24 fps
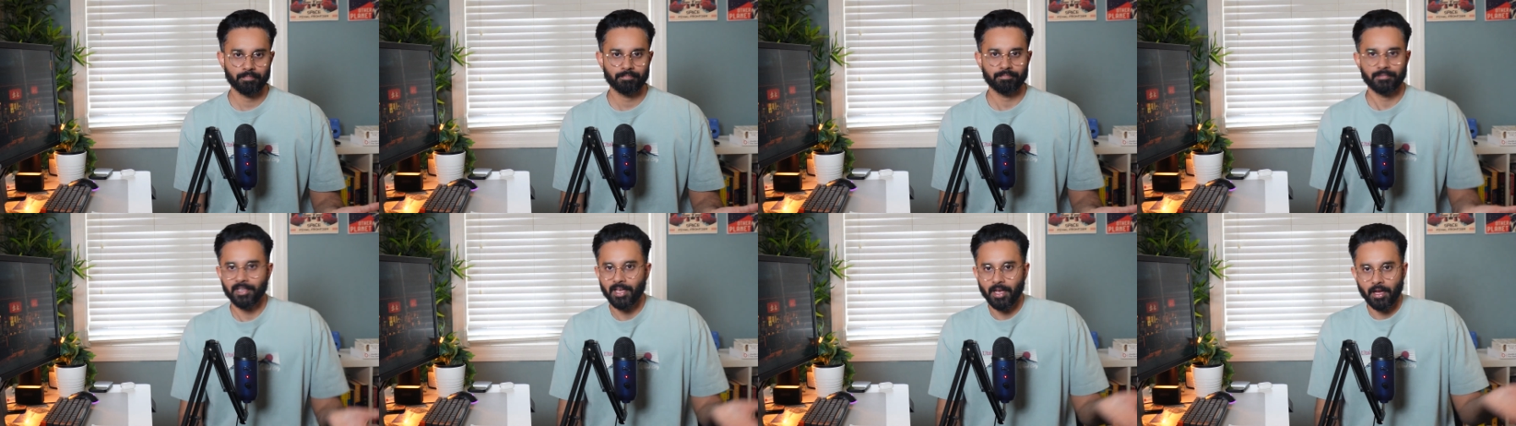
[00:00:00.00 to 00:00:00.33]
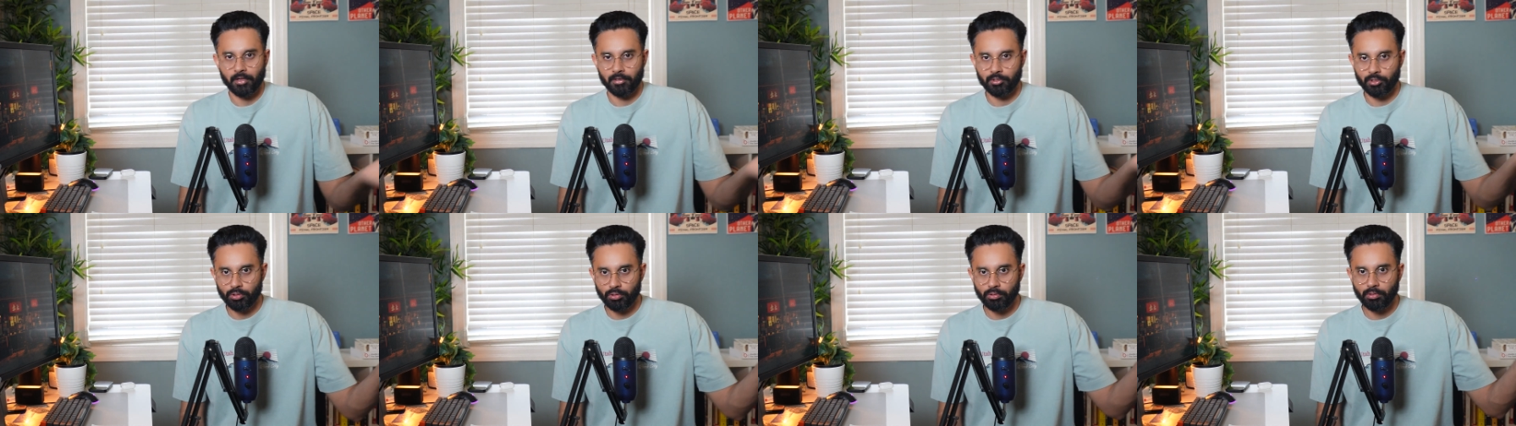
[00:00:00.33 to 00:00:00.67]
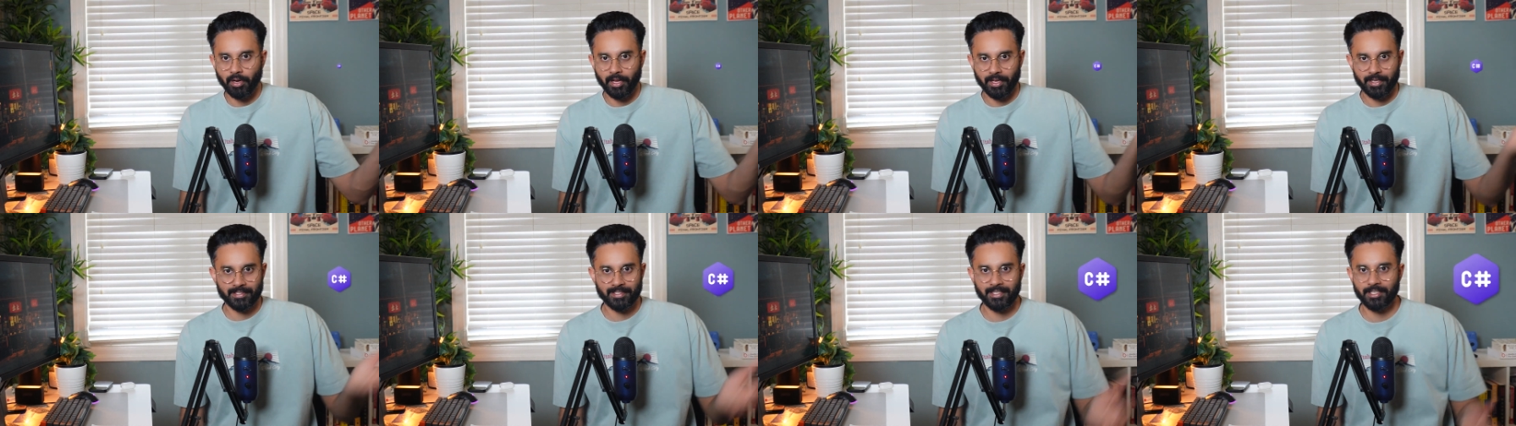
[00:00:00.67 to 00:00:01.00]
yeah, do
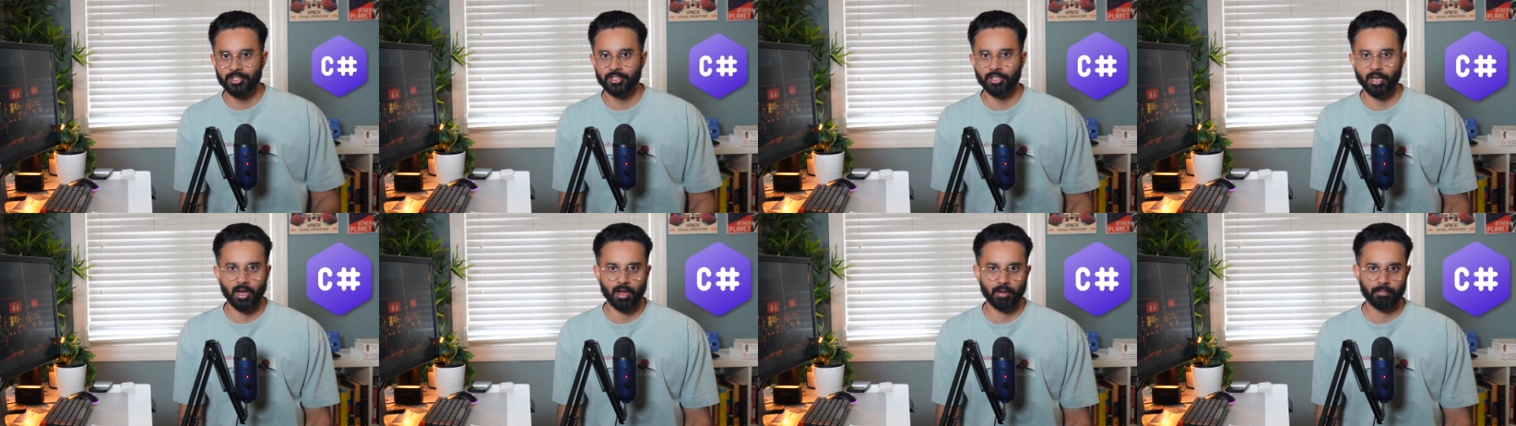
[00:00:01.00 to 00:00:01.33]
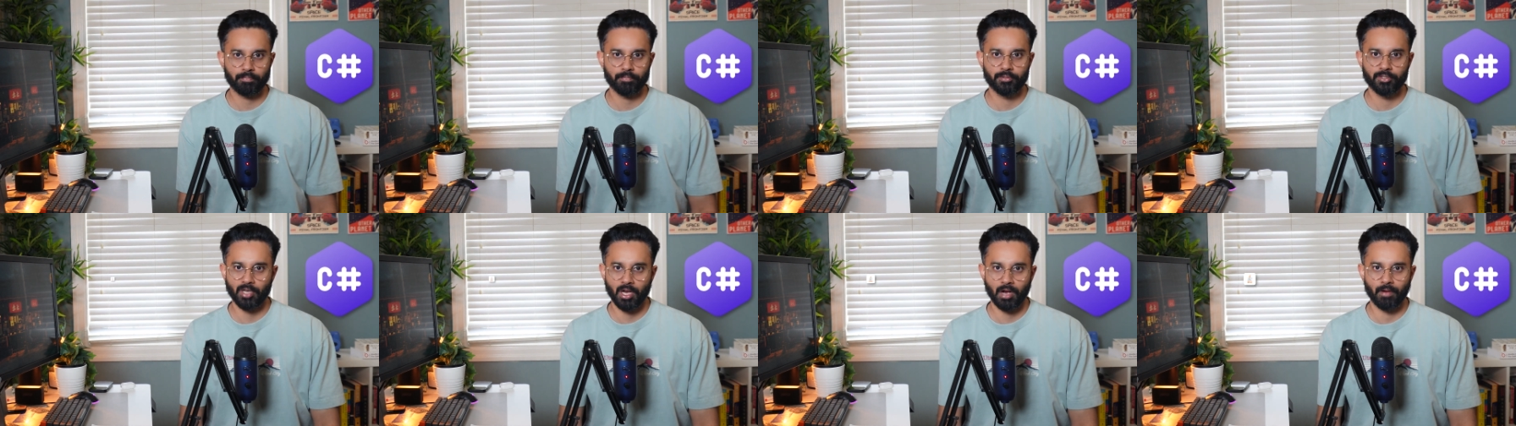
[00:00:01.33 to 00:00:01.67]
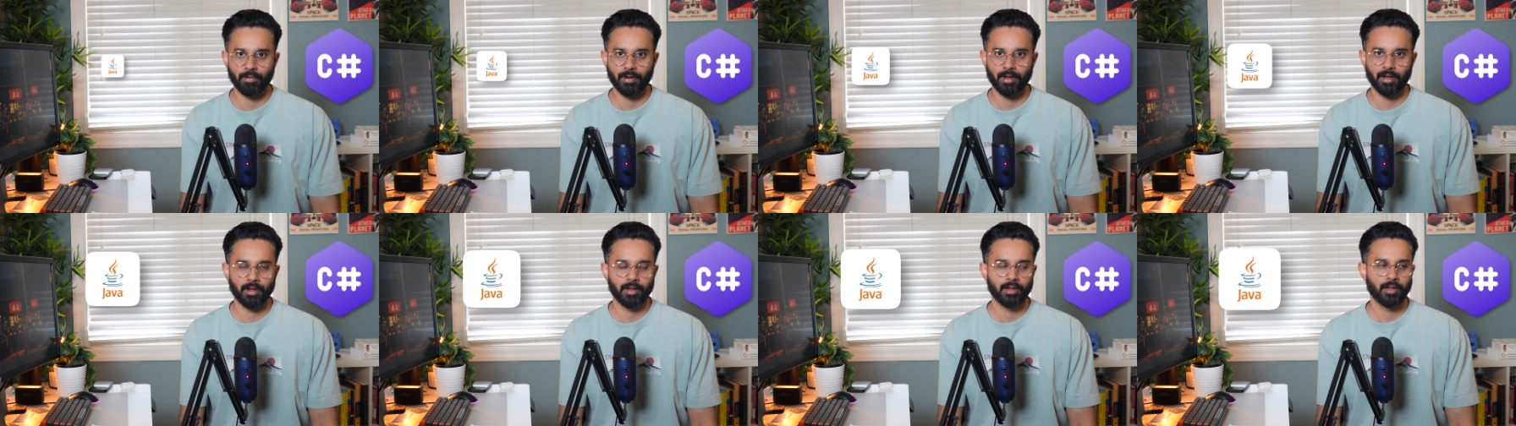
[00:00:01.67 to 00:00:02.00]
like C Sharp,
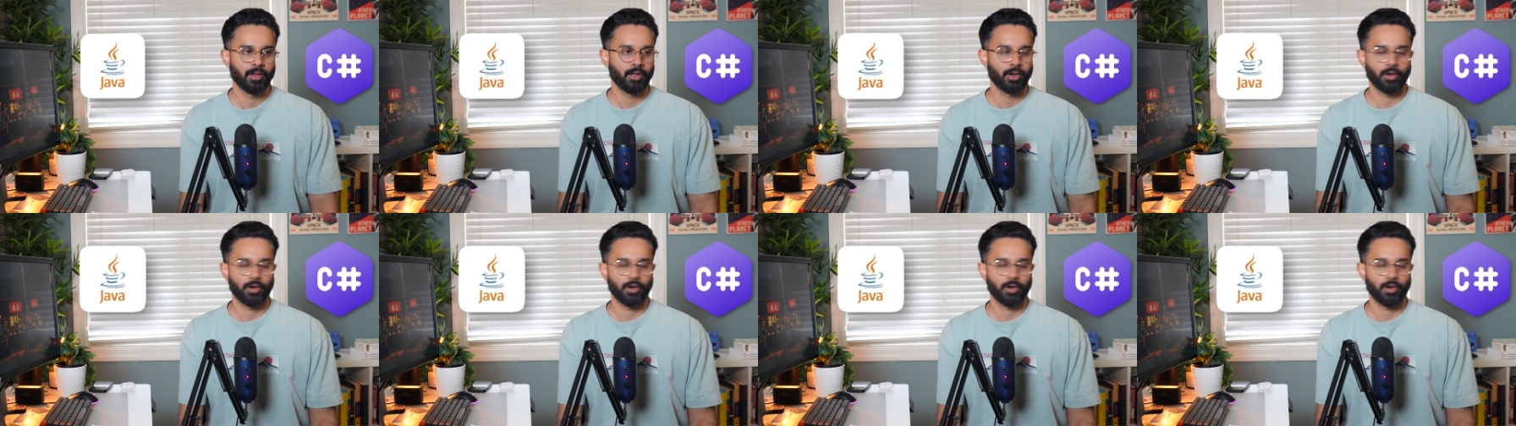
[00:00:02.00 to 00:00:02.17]
Java,